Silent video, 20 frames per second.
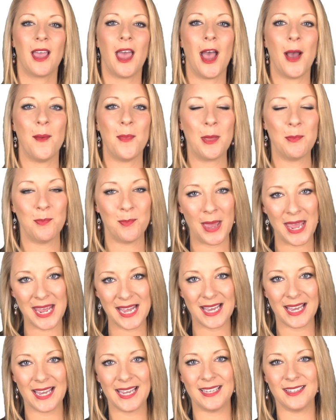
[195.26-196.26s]
um,
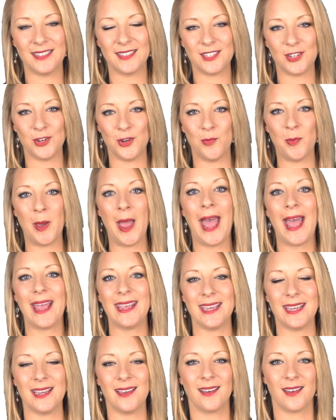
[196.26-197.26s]
make into
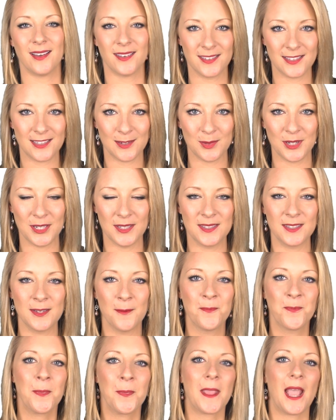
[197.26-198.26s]
paying customers.
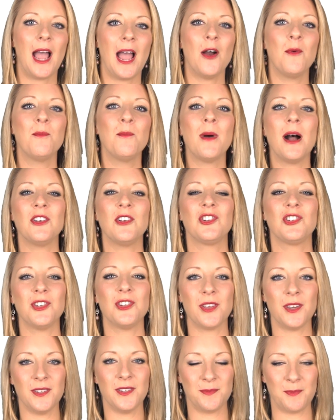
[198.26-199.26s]
How much
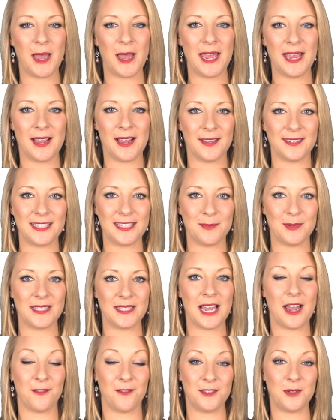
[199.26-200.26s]
do those paying
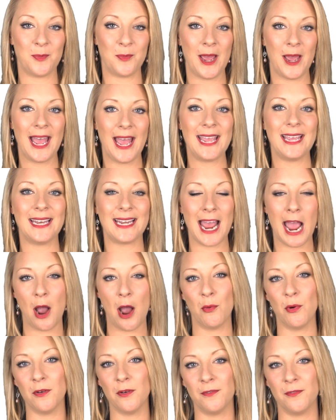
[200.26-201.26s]
customers have to pay and
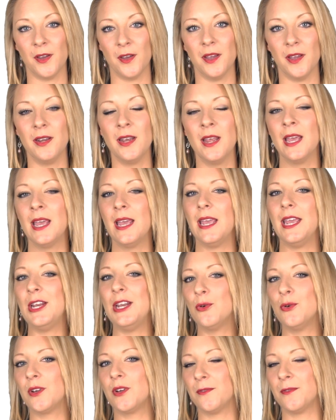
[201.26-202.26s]
how often
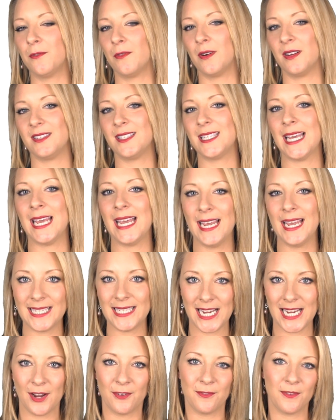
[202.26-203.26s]
in order for us to
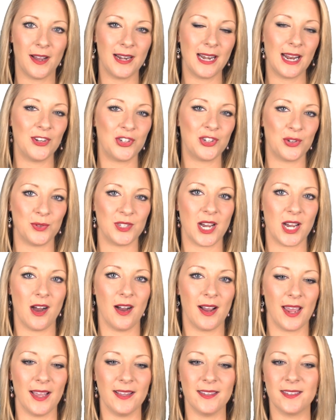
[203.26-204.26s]
hit our financial
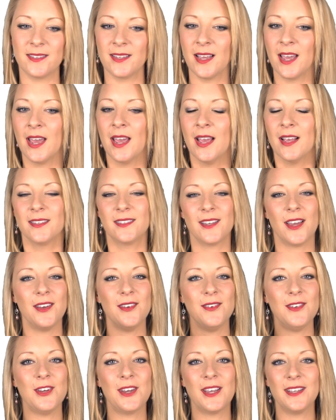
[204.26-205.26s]
targets? So
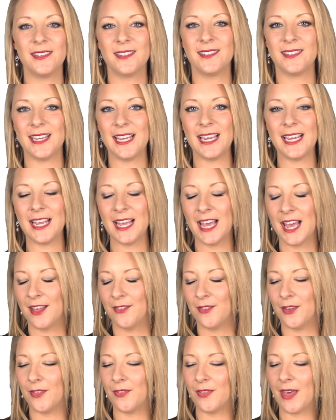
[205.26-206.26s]
you can see
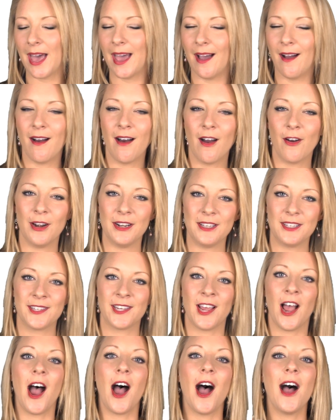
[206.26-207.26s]
that there are a
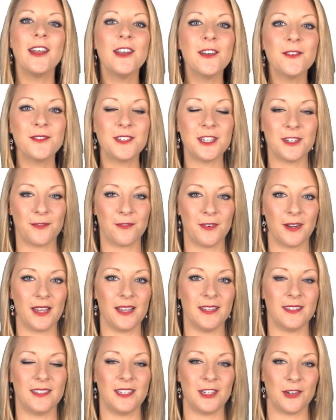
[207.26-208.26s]
ton of different
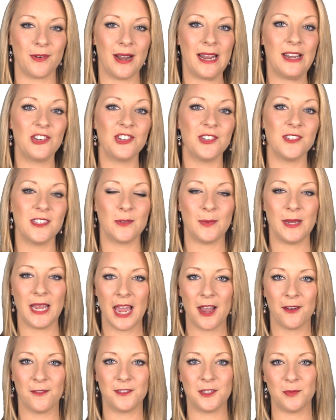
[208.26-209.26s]
considerations we
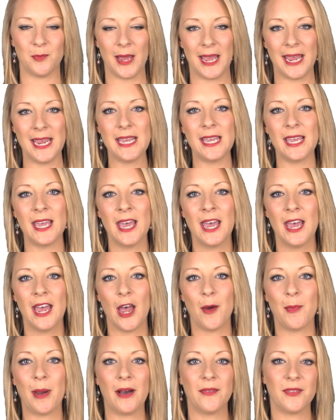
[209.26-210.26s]
have to make
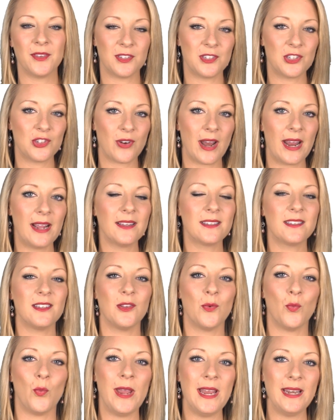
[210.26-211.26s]
about the strengths and
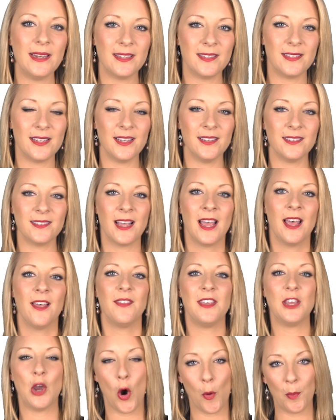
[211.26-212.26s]
the weaknesses,
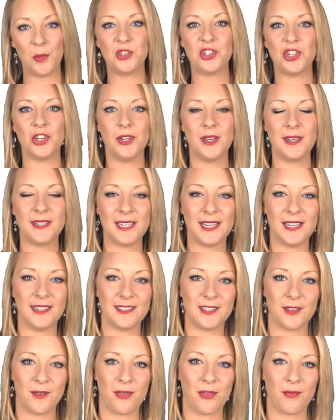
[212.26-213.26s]
the
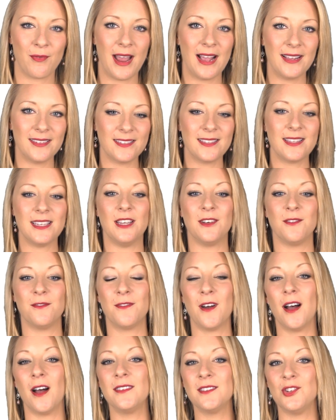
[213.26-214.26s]
opportunities, the threats, the
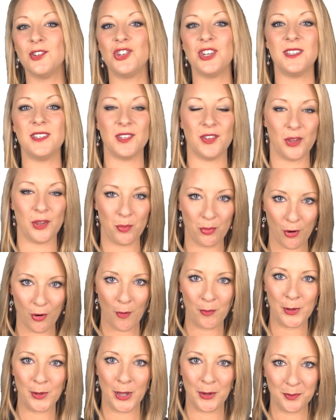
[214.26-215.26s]
advantages, and the
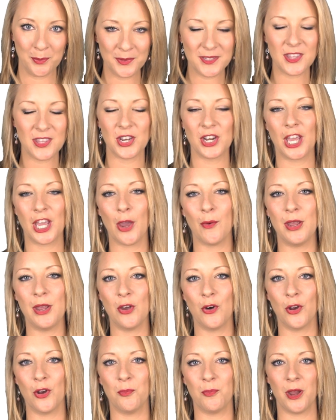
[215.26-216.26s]
problems that are
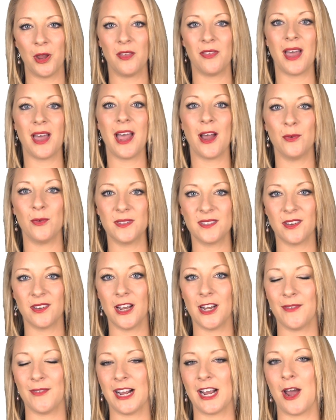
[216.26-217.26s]
going on both
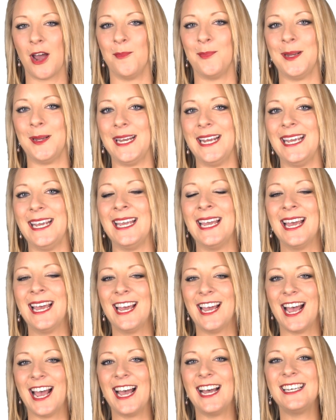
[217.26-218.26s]
outside of our company
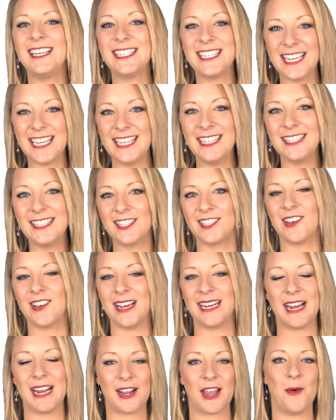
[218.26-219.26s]
and
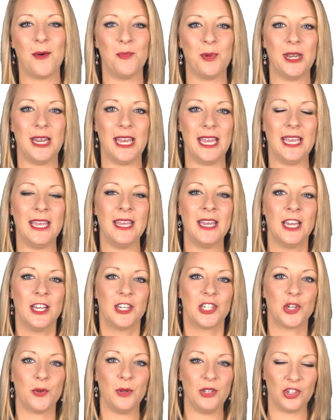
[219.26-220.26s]
inside our company
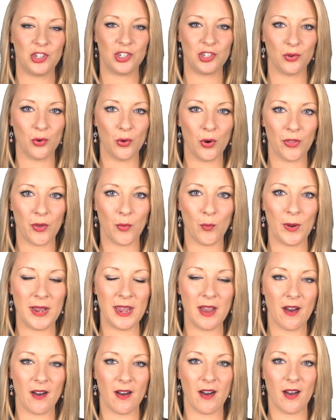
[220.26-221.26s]
to ensure that
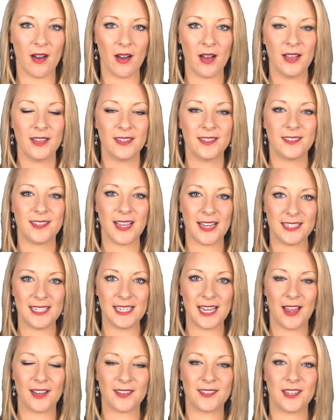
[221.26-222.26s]
we are
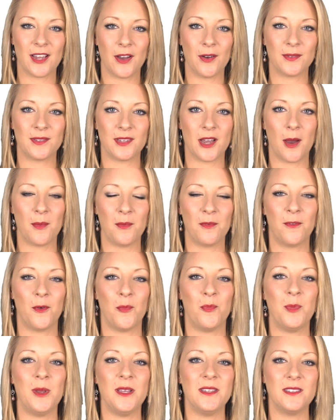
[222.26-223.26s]
setting ourselves up
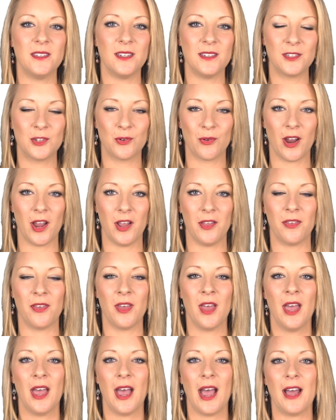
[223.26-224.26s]
for business growth
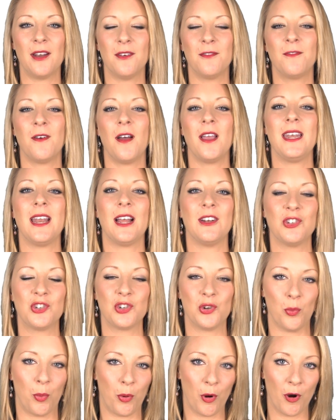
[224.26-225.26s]
and financial